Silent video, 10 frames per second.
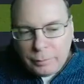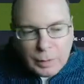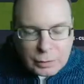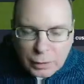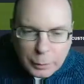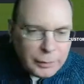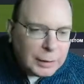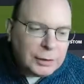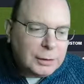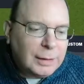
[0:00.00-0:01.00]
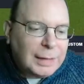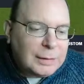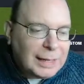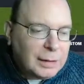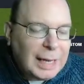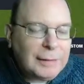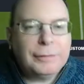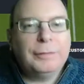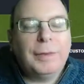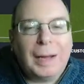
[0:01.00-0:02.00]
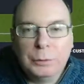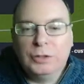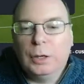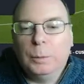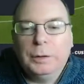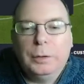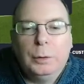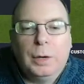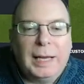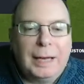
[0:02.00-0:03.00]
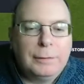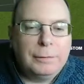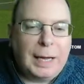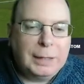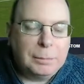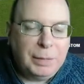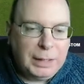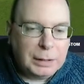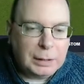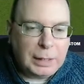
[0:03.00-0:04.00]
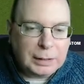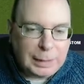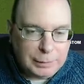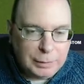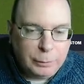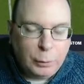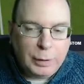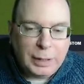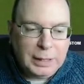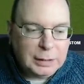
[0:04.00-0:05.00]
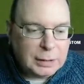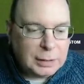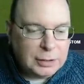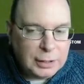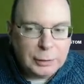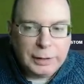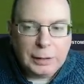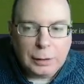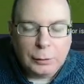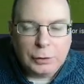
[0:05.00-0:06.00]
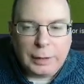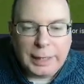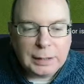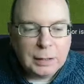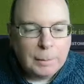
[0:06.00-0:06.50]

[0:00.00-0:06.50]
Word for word: So we've hunted around and I have found someone who I have had a bid accepted for and he is considering the contract.